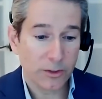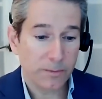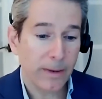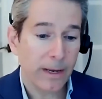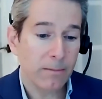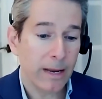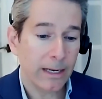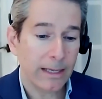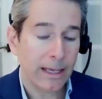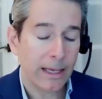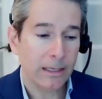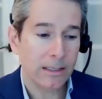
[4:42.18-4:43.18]
there's been
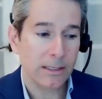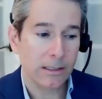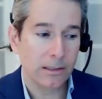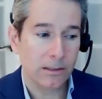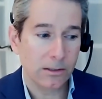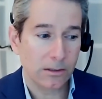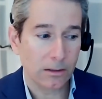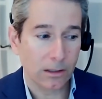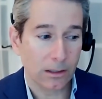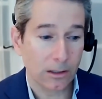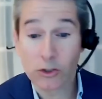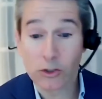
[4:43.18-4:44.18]
many cases
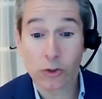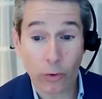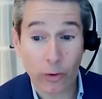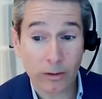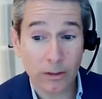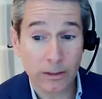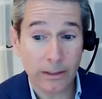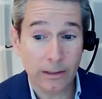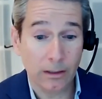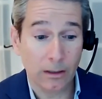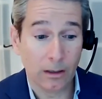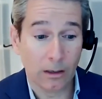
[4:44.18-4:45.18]

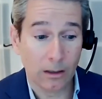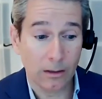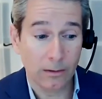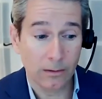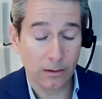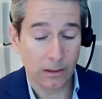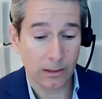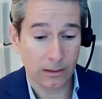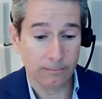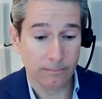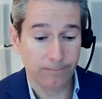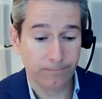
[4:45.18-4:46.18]
historically
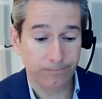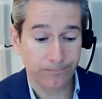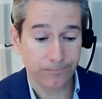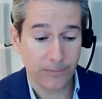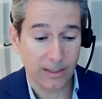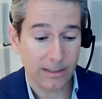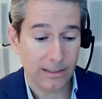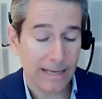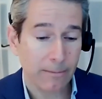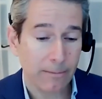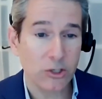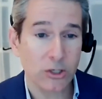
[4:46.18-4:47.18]
on
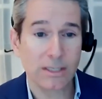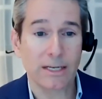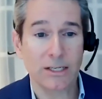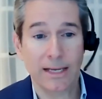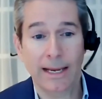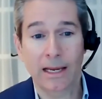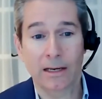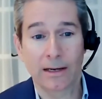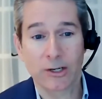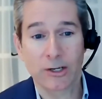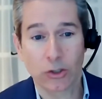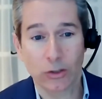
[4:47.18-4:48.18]
damages that you can't
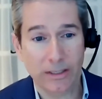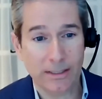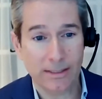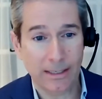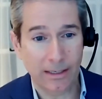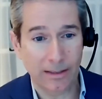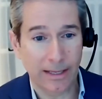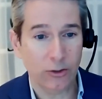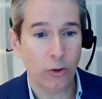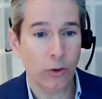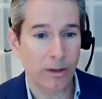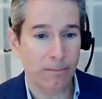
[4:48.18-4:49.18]
actually see
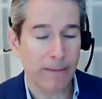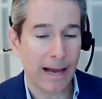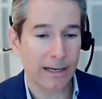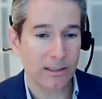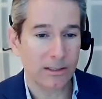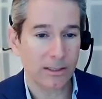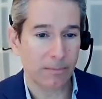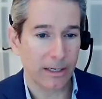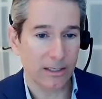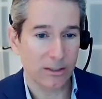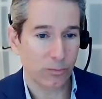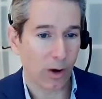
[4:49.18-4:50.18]
that could impact
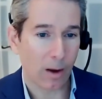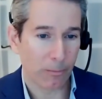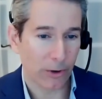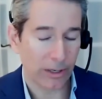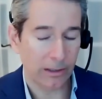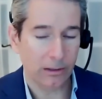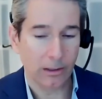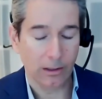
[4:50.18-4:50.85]
somebody's property.